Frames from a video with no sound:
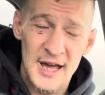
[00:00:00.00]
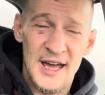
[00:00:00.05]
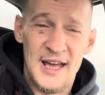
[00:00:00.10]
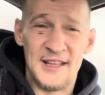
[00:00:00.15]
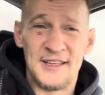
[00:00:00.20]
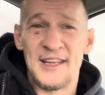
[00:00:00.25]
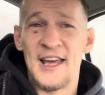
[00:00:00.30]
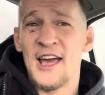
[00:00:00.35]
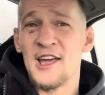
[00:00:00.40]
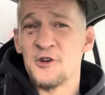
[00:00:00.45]

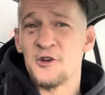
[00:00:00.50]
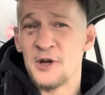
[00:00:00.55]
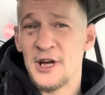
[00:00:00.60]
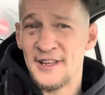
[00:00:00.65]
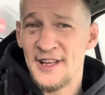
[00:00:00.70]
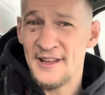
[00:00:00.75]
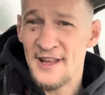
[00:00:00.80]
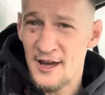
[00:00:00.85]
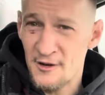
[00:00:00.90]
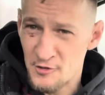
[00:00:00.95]
And yeah, you
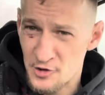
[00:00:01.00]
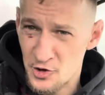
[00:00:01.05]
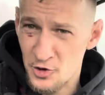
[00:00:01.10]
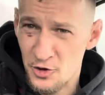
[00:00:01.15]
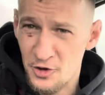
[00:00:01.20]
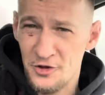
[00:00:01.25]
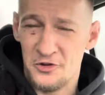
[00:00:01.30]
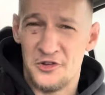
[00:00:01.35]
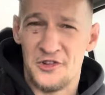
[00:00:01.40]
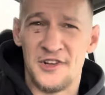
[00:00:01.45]
can then have
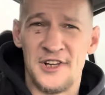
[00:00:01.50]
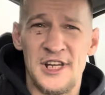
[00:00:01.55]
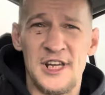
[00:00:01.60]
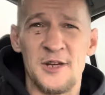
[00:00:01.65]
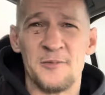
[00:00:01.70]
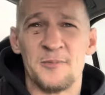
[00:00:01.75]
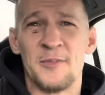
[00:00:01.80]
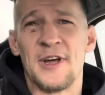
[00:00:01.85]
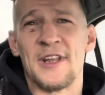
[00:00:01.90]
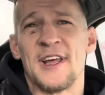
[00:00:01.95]
shorter
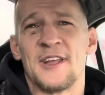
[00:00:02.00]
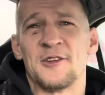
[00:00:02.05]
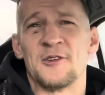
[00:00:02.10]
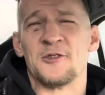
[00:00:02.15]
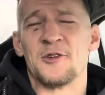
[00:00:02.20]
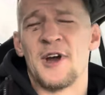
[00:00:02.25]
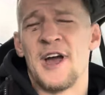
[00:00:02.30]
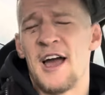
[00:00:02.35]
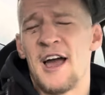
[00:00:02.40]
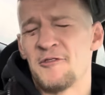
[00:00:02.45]
sleep, and then
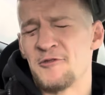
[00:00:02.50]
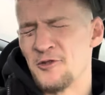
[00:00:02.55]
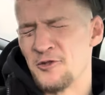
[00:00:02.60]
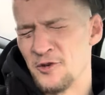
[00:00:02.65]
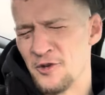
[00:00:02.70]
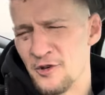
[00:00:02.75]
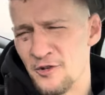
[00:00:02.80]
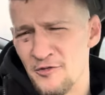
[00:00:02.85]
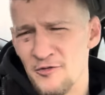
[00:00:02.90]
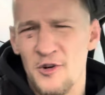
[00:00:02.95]
you have to do
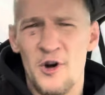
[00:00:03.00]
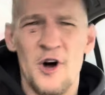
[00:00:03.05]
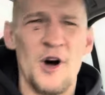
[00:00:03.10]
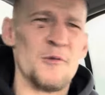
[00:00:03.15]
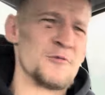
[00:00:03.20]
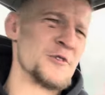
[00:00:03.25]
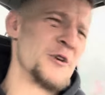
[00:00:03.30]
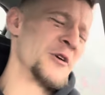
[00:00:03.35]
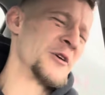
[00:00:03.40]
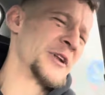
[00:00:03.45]
your
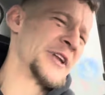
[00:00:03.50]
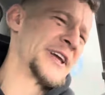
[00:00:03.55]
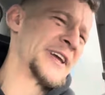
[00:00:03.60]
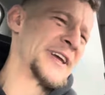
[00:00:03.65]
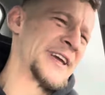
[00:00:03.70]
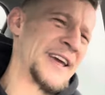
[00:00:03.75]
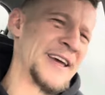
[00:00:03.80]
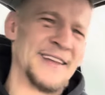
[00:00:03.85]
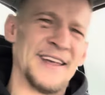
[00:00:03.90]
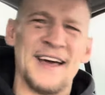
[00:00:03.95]
foam
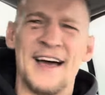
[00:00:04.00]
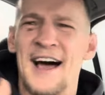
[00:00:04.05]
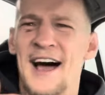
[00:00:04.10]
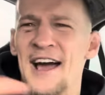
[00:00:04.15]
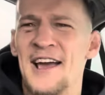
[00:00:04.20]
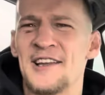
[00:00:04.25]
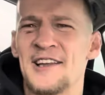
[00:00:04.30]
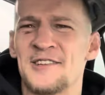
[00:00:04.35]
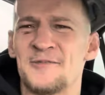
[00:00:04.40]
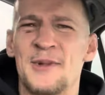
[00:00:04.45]
rolling and
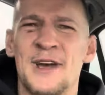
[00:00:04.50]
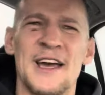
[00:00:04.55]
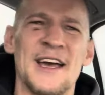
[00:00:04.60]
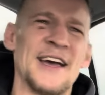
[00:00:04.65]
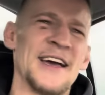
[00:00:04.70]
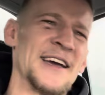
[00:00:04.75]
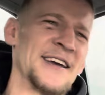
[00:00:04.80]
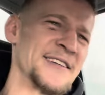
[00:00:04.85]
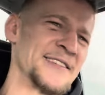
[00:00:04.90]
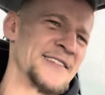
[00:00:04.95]
ice
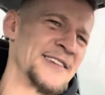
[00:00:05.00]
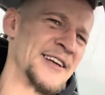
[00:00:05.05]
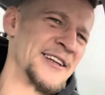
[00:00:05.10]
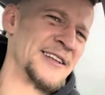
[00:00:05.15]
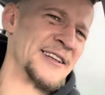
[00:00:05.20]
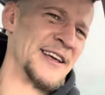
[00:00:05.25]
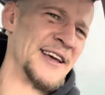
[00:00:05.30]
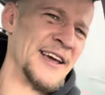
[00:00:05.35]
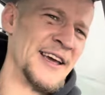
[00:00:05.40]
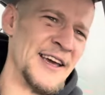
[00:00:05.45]
baths
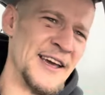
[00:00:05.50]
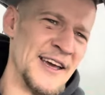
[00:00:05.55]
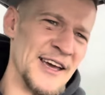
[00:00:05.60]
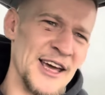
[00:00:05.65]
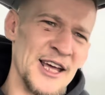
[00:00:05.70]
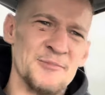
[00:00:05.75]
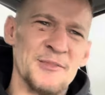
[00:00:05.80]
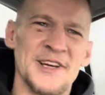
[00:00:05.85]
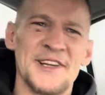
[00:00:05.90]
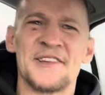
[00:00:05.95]

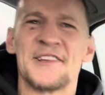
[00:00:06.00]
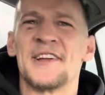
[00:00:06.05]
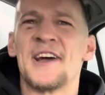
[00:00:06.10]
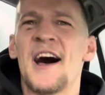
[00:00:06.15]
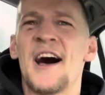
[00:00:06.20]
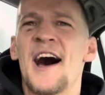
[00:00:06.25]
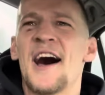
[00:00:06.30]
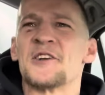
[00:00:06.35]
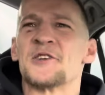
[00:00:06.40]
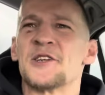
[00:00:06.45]
and
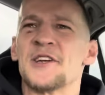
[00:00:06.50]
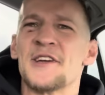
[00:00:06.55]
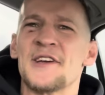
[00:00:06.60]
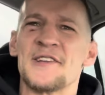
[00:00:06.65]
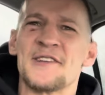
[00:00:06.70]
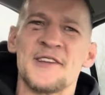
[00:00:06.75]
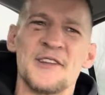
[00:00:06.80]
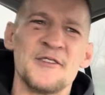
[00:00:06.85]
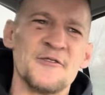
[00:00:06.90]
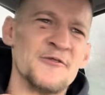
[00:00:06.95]

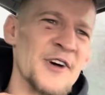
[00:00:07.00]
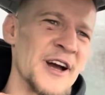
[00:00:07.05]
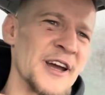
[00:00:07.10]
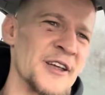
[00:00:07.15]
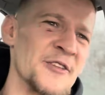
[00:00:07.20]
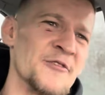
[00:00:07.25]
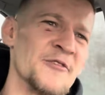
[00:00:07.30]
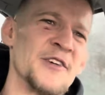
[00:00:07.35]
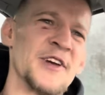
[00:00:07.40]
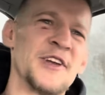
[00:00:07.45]
massages and
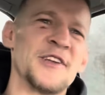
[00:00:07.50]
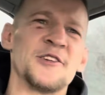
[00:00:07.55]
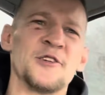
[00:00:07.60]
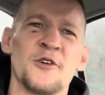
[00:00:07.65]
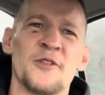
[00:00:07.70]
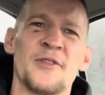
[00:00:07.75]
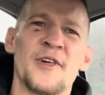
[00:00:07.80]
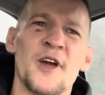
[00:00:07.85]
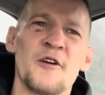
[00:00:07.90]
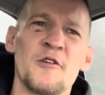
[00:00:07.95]
fucking
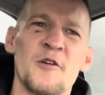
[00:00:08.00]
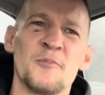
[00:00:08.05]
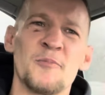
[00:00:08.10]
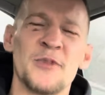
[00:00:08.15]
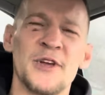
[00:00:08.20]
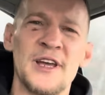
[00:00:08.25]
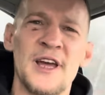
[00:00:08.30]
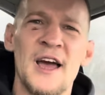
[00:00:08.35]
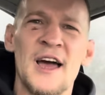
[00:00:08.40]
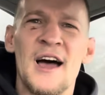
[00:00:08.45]

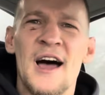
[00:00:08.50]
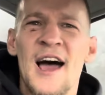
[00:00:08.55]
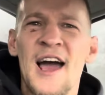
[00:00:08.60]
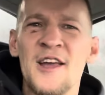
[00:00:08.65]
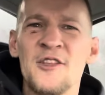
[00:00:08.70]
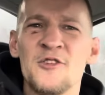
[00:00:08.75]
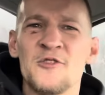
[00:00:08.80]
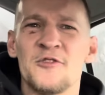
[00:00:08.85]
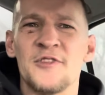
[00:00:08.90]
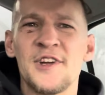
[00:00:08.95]
physiotherapy.
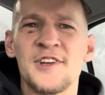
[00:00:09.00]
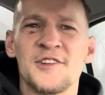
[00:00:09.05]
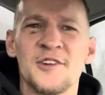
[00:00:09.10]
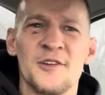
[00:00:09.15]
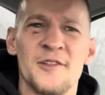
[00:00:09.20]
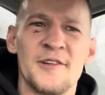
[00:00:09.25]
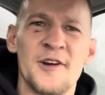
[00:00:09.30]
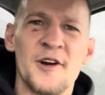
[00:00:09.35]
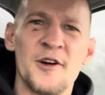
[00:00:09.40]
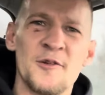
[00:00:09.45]
I do
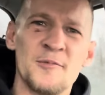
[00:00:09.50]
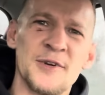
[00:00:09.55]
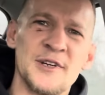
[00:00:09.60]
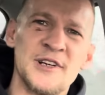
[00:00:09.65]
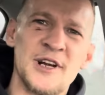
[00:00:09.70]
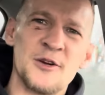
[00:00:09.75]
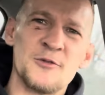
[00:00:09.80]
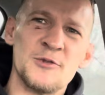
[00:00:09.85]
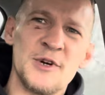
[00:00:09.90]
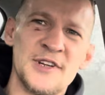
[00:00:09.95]
physiotherapy
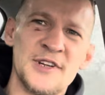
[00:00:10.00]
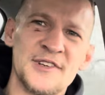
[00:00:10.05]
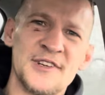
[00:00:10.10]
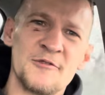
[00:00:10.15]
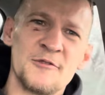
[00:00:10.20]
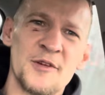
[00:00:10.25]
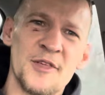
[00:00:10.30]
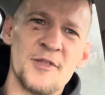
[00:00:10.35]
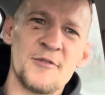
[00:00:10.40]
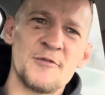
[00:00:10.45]
like once
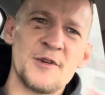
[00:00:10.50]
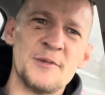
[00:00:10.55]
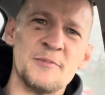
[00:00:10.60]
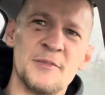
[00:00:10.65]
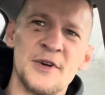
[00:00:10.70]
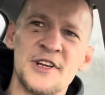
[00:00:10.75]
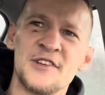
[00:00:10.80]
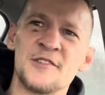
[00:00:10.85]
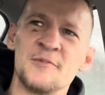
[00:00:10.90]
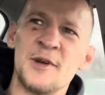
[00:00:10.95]
every 3
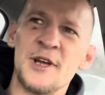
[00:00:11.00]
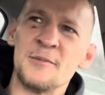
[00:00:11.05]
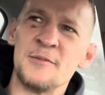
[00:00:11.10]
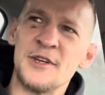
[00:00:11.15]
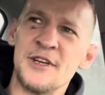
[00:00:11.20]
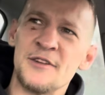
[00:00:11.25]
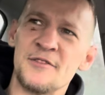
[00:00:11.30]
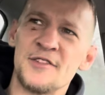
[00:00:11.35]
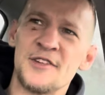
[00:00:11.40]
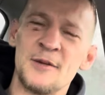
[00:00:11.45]
months,
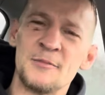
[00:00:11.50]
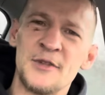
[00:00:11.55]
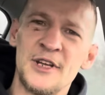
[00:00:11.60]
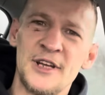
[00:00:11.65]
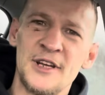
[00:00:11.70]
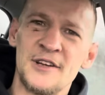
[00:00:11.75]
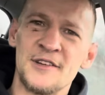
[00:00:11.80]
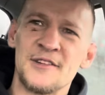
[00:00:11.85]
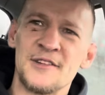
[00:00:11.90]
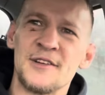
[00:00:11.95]
maybe,
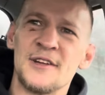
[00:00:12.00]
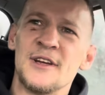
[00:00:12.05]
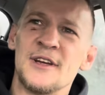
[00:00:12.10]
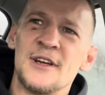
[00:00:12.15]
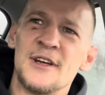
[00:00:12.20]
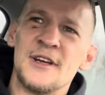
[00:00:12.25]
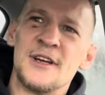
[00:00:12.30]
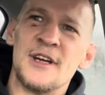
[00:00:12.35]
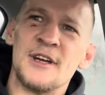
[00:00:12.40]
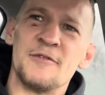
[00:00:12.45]

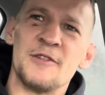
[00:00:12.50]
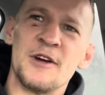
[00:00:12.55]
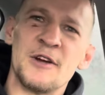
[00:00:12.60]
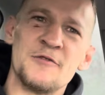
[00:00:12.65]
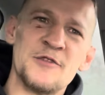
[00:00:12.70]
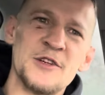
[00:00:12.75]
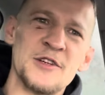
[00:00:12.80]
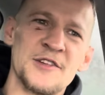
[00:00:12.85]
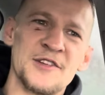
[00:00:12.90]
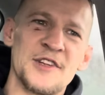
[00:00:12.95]
if I
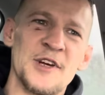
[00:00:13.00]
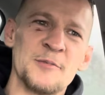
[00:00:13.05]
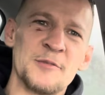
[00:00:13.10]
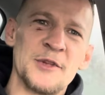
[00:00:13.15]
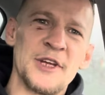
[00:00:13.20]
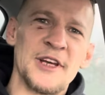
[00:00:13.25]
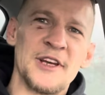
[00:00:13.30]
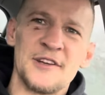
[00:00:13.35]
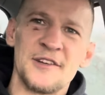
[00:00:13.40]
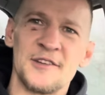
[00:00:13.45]
feel
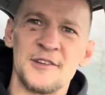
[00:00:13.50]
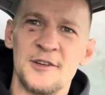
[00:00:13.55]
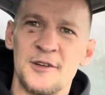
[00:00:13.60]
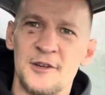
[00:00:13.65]
something is